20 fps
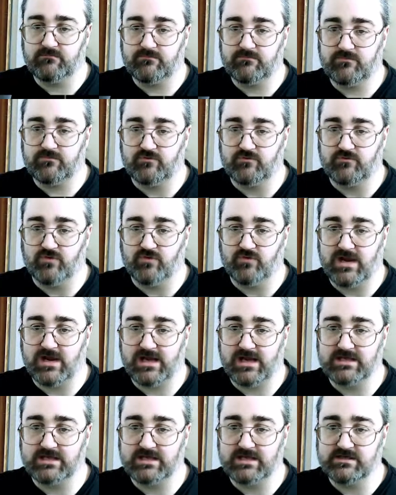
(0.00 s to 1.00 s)

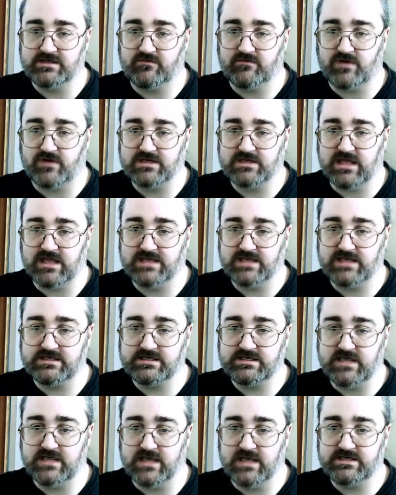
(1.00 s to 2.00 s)
drag itself gradually, as
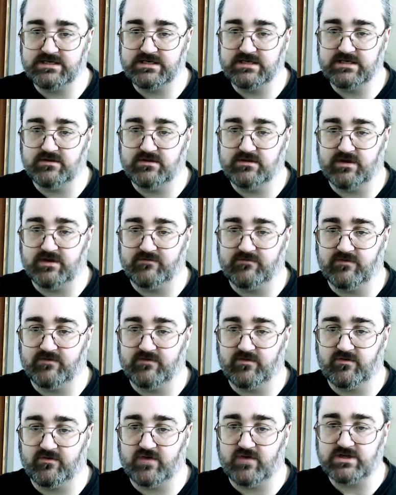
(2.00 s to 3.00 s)
you not even
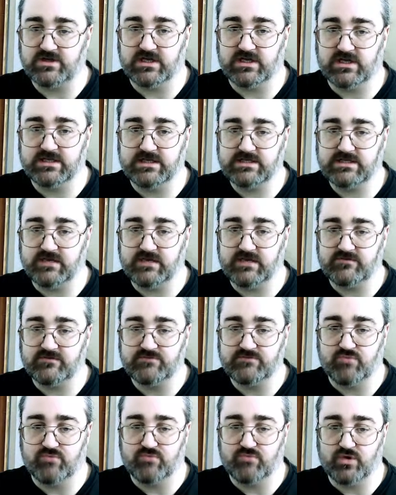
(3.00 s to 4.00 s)
very gradually. It's going to
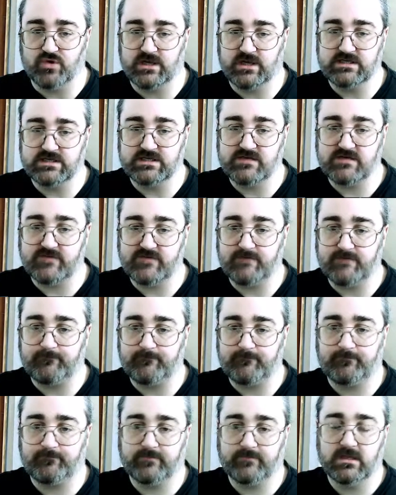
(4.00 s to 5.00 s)
just bring itself in.
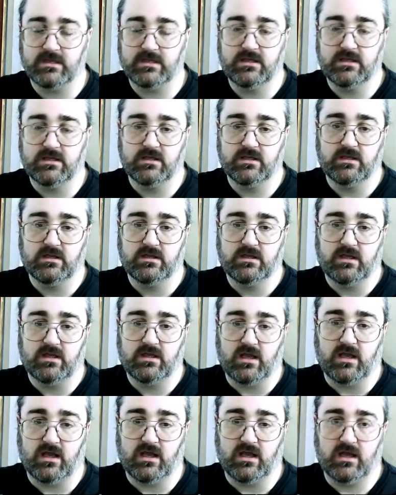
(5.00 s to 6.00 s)

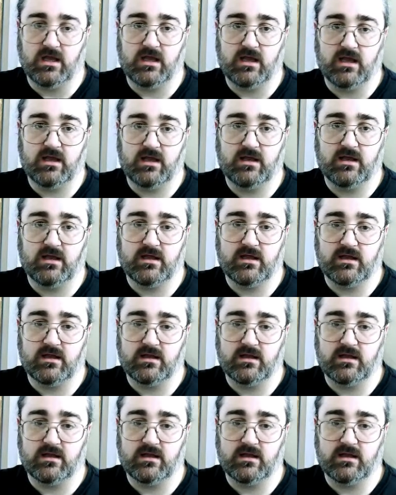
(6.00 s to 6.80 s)
And